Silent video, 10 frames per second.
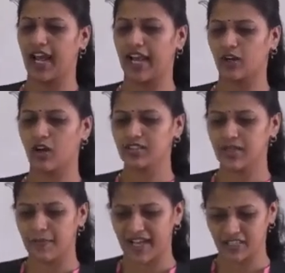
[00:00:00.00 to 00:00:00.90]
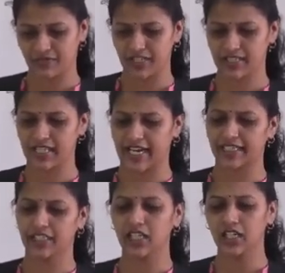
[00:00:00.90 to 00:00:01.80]
across the Pacific
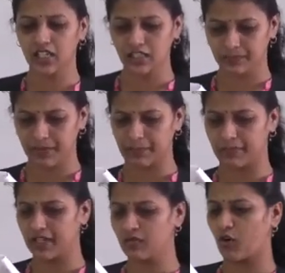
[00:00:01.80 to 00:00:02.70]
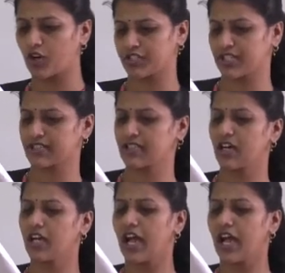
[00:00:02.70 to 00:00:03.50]
side, the Earth people watches the